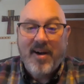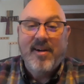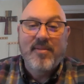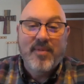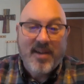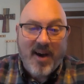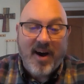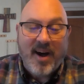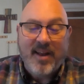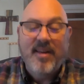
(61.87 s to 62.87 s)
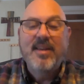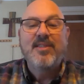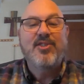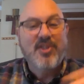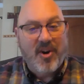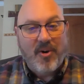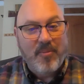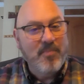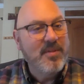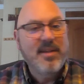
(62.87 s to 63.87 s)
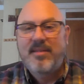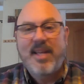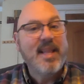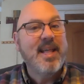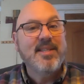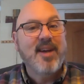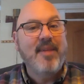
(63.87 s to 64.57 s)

of God. So take that